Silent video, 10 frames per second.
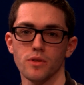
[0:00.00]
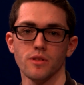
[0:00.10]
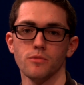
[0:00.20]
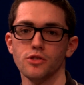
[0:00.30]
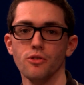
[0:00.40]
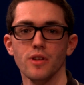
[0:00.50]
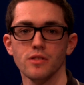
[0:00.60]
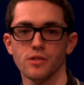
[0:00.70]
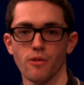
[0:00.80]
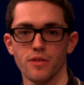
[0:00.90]
some students
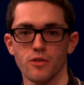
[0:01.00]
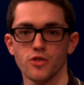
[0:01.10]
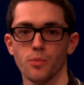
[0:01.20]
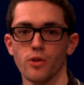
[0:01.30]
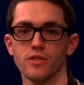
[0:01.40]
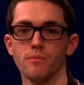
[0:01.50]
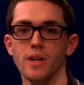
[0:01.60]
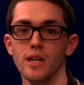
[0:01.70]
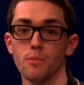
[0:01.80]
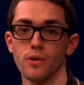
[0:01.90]
during their sports
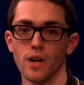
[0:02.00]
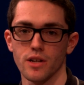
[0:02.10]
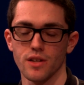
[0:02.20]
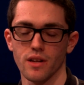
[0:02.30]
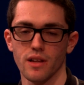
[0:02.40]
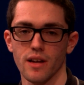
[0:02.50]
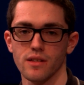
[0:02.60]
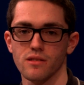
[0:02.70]
media production class.